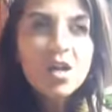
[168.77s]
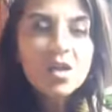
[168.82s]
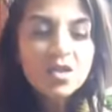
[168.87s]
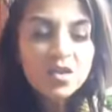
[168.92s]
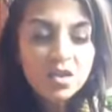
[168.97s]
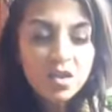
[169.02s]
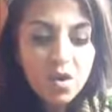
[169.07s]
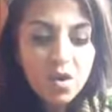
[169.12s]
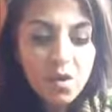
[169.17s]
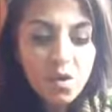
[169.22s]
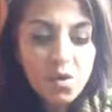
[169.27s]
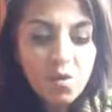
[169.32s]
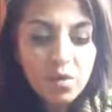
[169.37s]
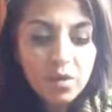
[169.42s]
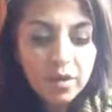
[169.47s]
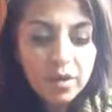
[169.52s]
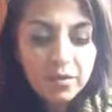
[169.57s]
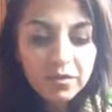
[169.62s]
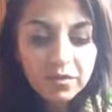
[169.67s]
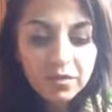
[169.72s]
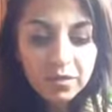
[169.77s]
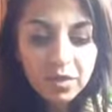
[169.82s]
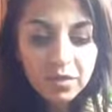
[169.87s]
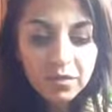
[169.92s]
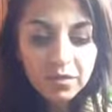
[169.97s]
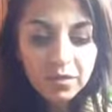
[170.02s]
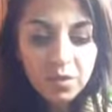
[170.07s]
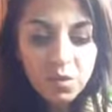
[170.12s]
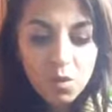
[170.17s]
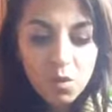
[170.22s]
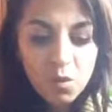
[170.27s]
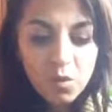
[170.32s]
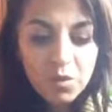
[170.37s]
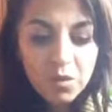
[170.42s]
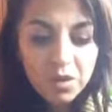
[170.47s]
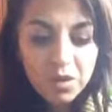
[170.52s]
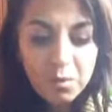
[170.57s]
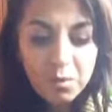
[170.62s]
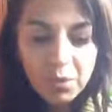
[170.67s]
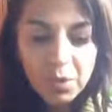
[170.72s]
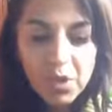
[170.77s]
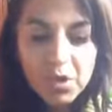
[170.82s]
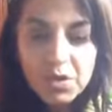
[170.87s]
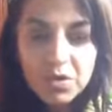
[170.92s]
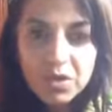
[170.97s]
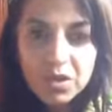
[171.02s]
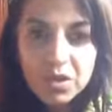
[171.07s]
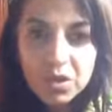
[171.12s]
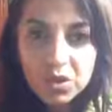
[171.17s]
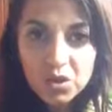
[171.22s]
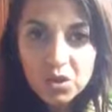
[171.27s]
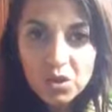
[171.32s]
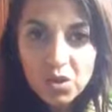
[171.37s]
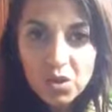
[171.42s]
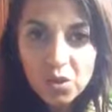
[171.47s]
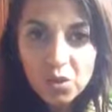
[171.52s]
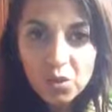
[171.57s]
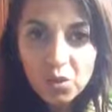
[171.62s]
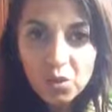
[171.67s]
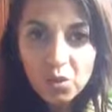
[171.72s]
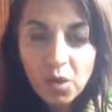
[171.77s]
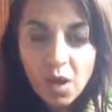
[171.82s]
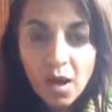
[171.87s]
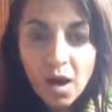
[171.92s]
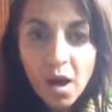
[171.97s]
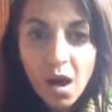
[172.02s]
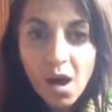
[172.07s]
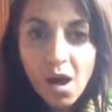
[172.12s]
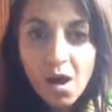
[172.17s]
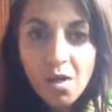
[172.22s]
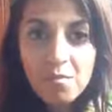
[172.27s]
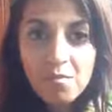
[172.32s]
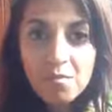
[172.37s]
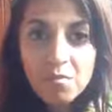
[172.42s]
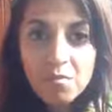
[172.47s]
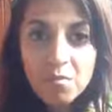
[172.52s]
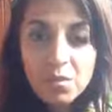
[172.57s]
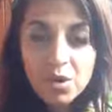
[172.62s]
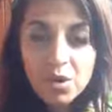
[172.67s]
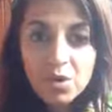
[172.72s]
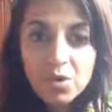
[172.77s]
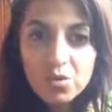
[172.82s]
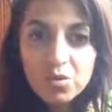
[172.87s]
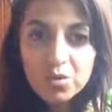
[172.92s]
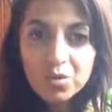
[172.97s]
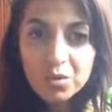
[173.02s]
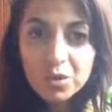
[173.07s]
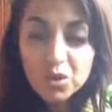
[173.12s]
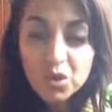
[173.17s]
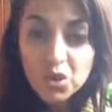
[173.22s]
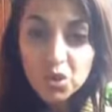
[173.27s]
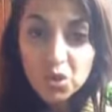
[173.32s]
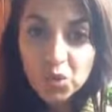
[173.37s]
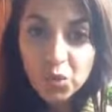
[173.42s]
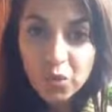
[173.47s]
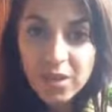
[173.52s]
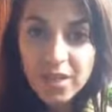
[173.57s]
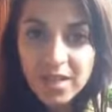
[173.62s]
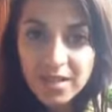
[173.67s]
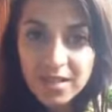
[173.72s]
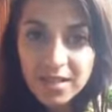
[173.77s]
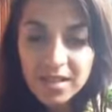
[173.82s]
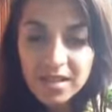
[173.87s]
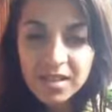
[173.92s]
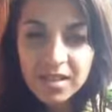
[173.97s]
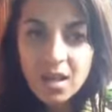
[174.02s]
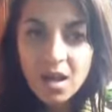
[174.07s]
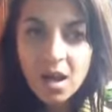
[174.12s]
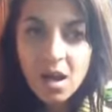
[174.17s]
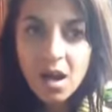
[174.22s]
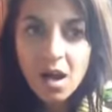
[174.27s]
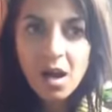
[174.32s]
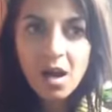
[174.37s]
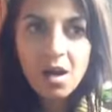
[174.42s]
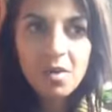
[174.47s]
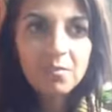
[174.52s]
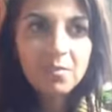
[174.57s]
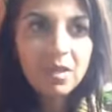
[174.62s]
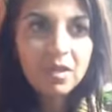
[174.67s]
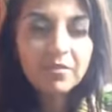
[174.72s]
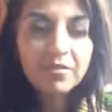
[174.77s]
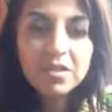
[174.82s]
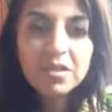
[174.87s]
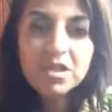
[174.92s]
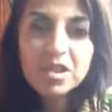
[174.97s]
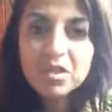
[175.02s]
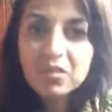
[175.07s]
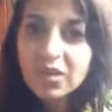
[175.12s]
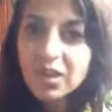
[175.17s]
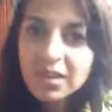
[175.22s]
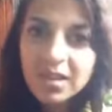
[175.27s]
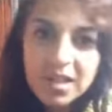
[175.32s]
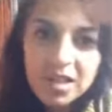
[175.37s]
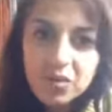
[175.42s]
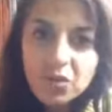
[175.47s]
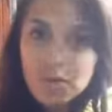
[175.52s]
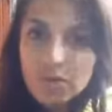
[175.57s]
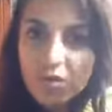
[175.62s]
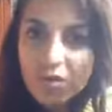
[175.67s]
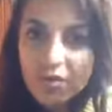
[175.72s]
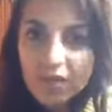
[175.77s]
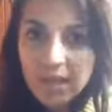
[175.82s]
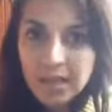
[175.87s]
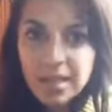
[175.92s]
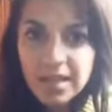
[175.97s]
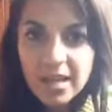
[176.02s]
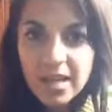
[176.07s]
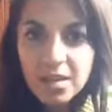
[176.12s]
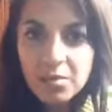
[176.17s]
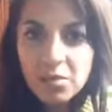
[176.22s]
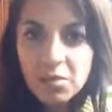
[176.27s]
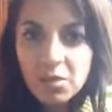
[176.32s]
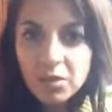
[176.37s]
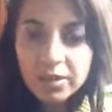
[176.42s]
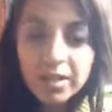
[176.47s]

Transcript: so if if you're the person who um, who drinks, um, first of all, let's remove that label.